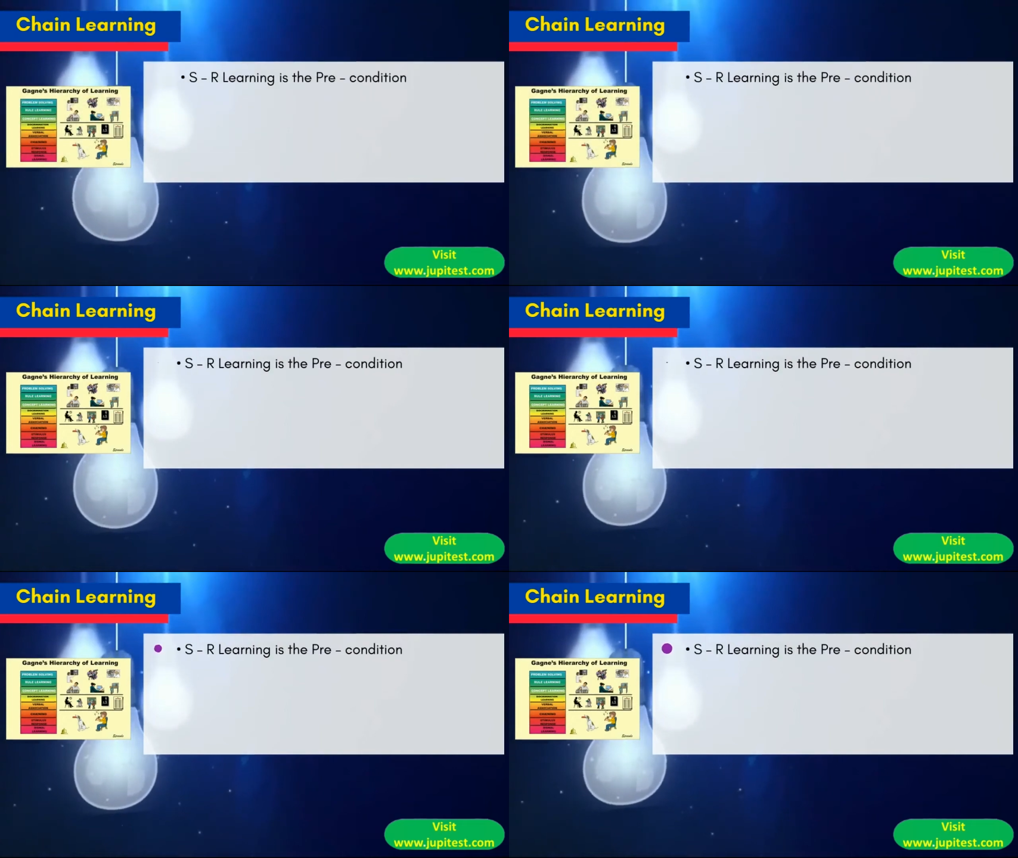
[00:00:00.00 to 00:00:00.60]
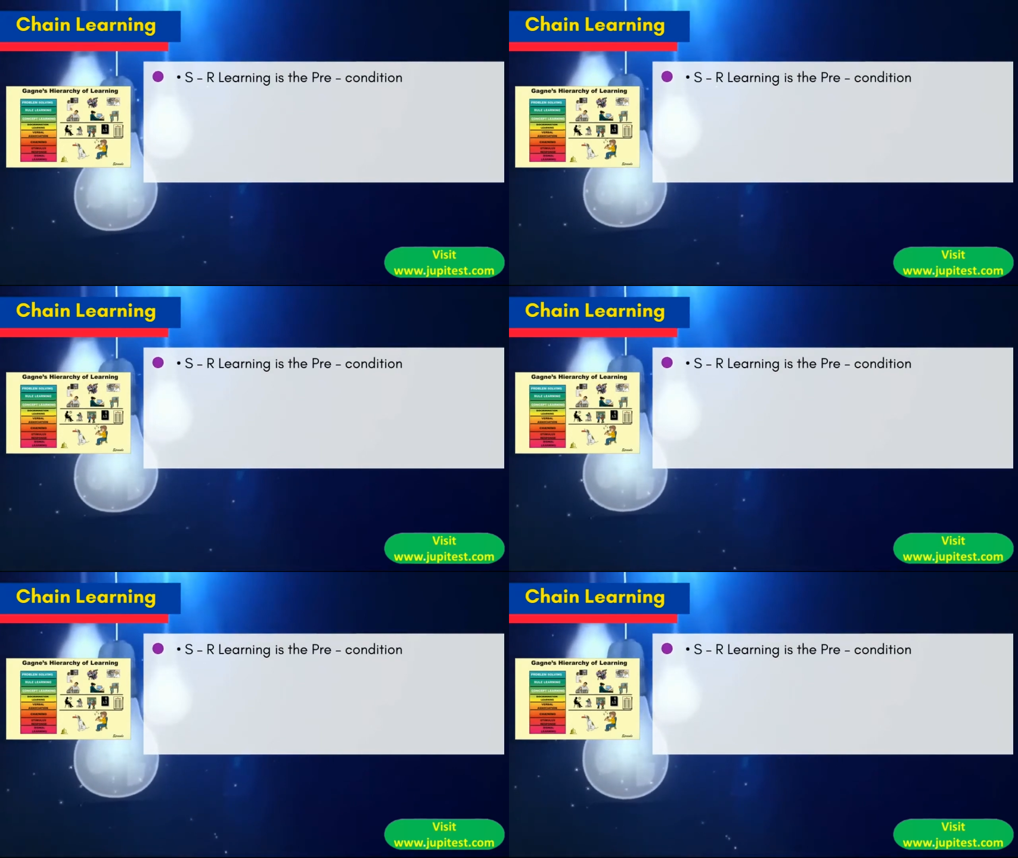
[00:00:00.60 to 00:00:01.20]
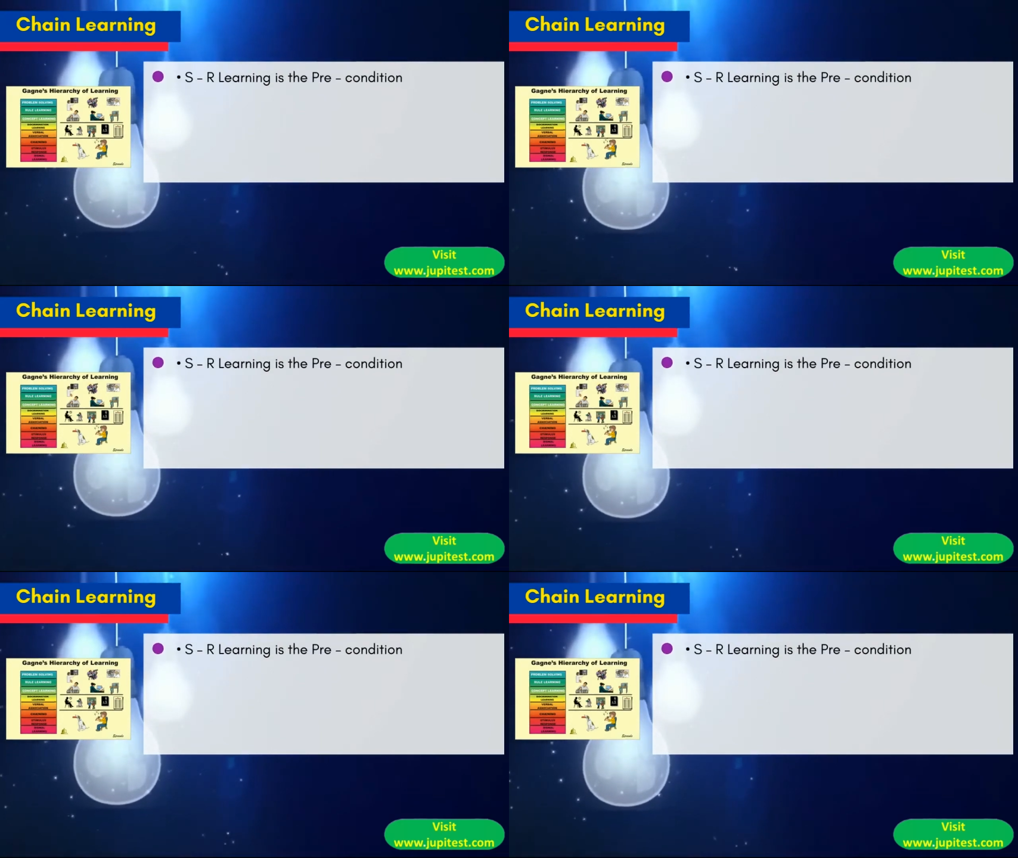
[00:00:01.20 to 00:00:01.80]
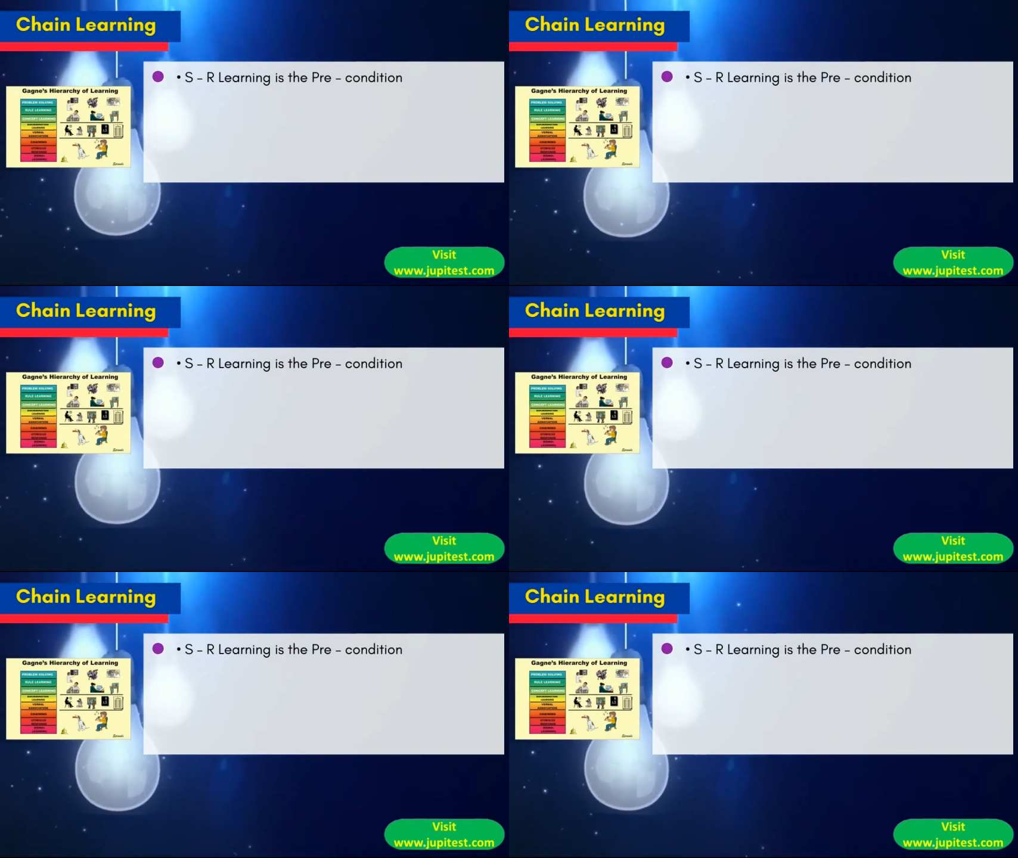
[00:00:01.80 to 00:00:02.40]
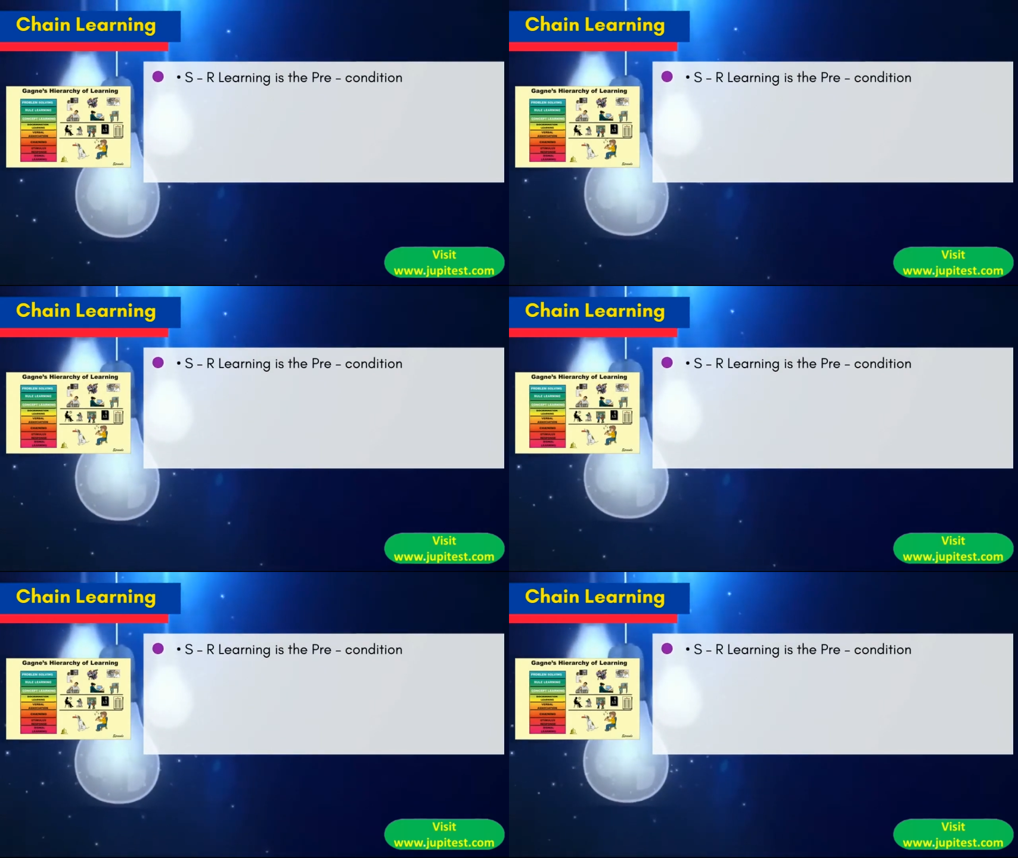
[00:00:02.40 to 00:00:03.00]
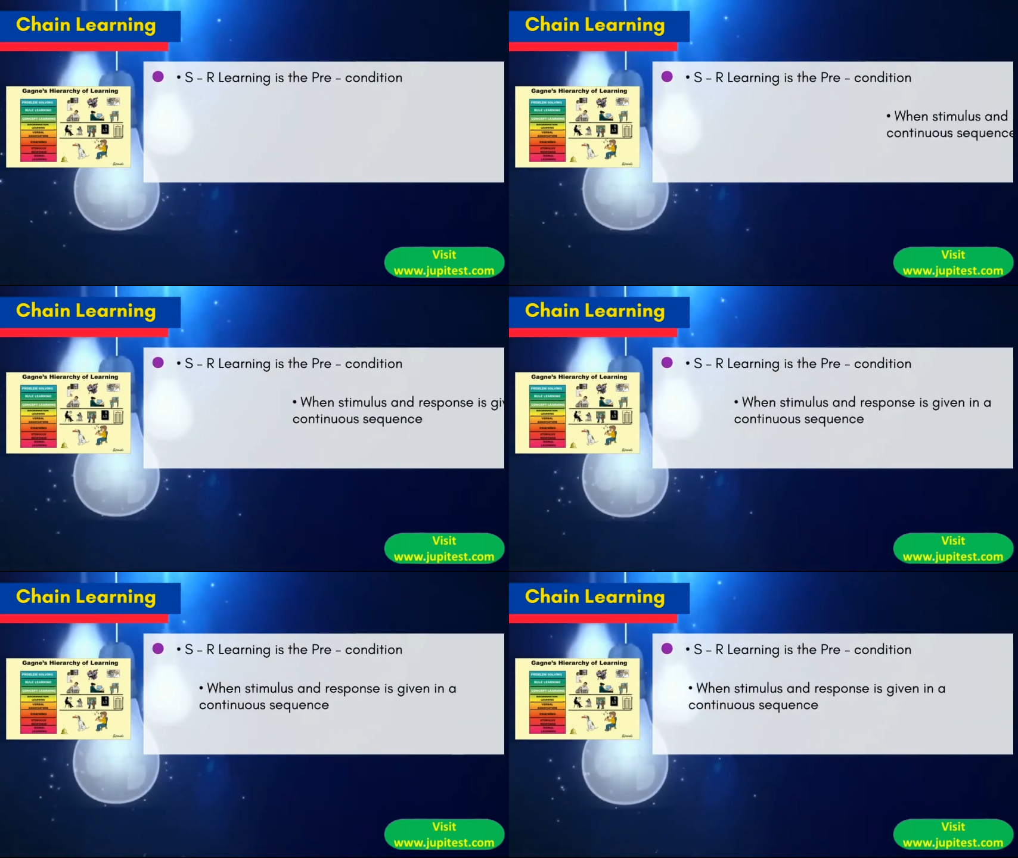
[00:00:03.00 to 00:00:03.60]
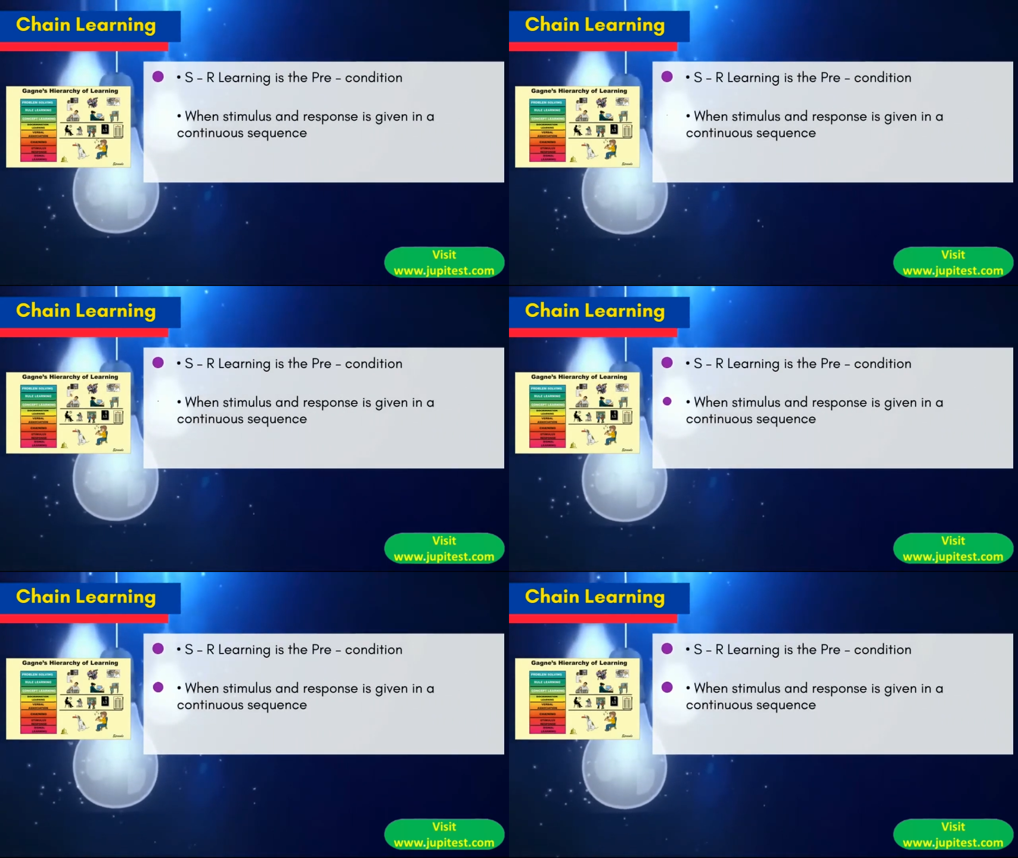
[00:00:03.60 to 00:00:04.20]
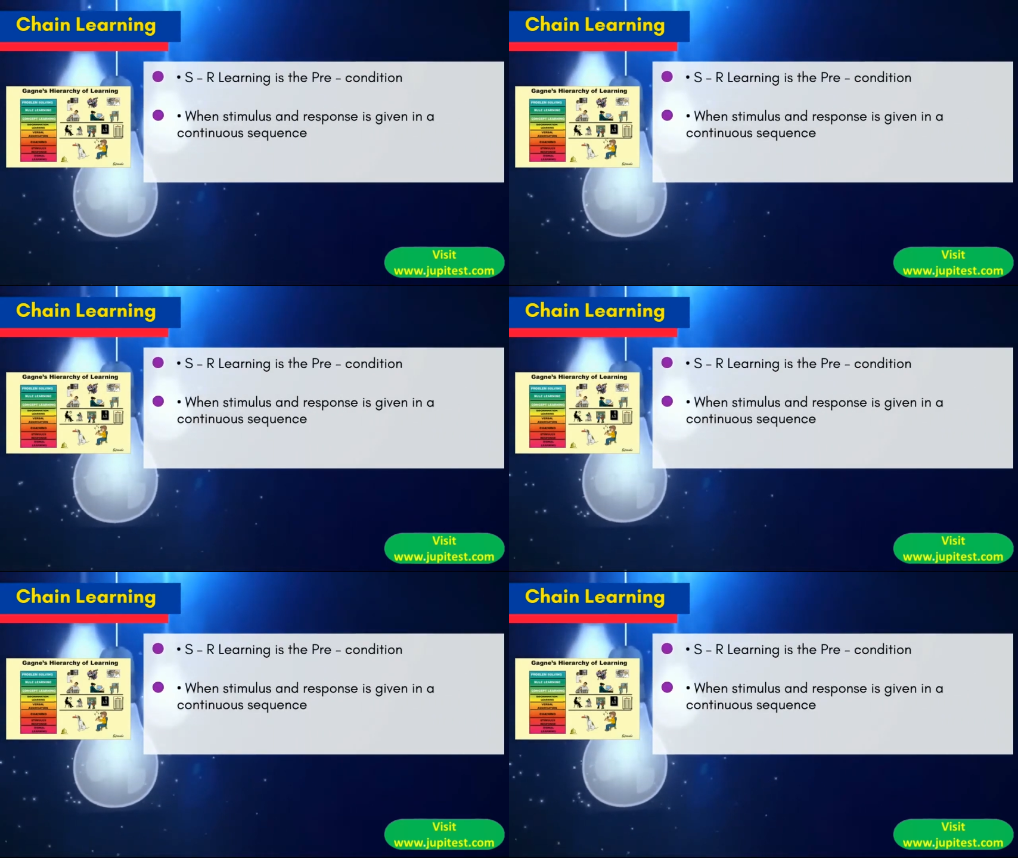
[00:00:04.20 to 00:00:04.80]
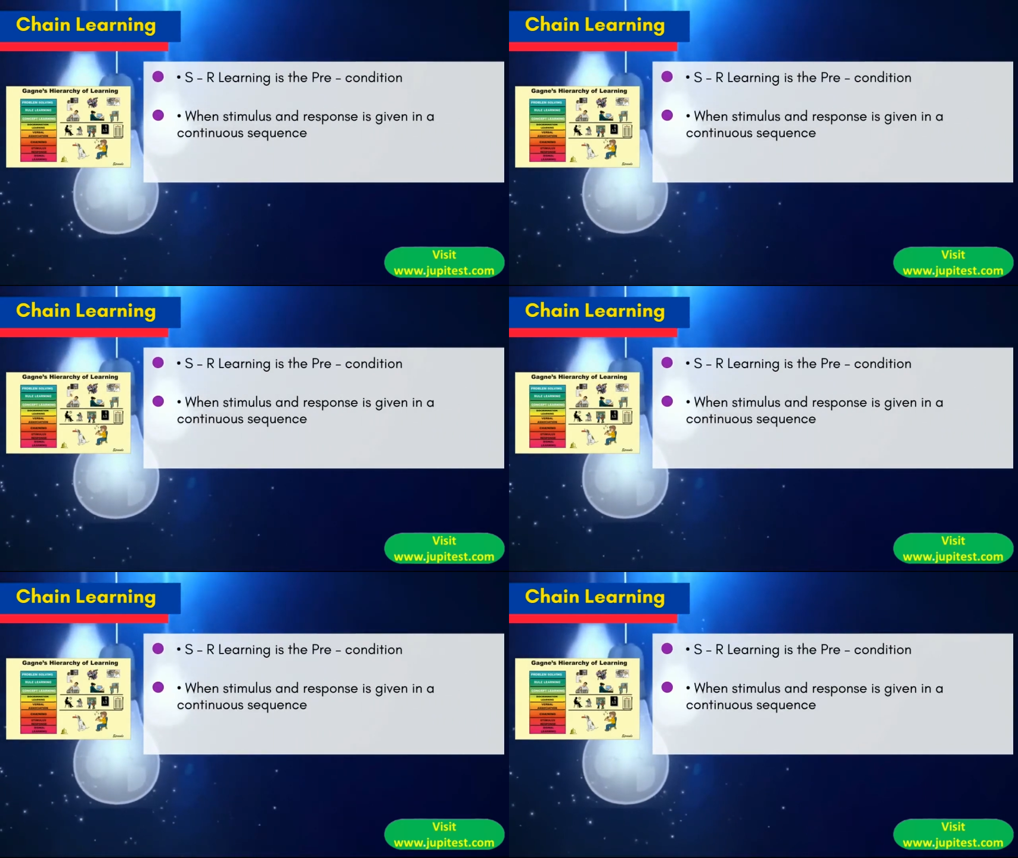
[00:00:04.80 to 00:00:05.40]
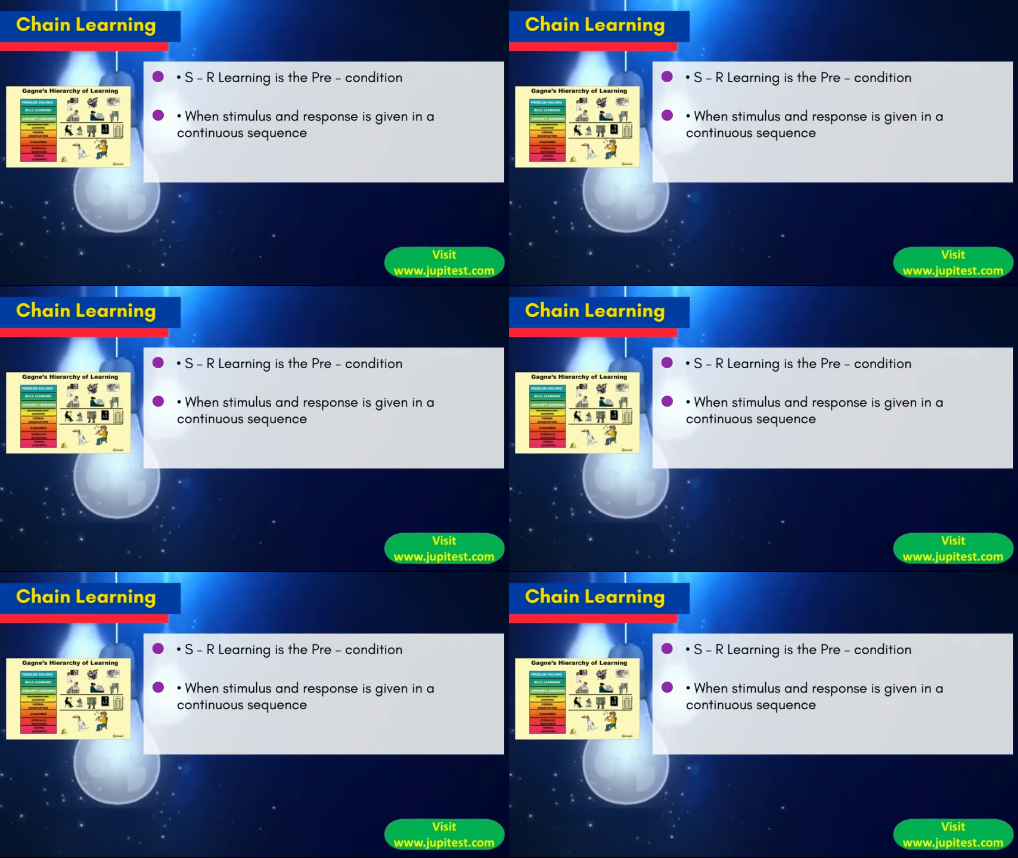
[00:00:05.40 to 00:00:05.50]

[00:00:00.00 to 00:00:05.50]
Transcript: [unreadable: no face in view]